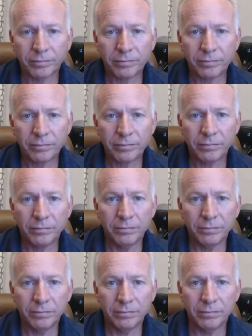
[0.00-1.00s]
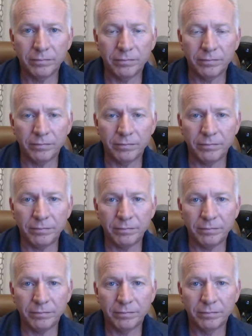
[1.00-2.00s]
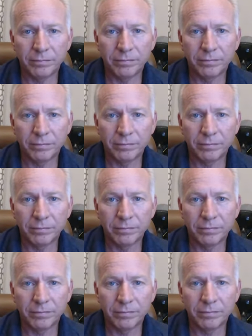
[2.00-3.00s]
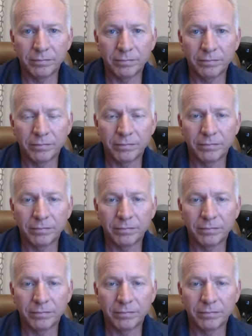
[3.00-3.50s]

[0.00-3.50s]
[no speech]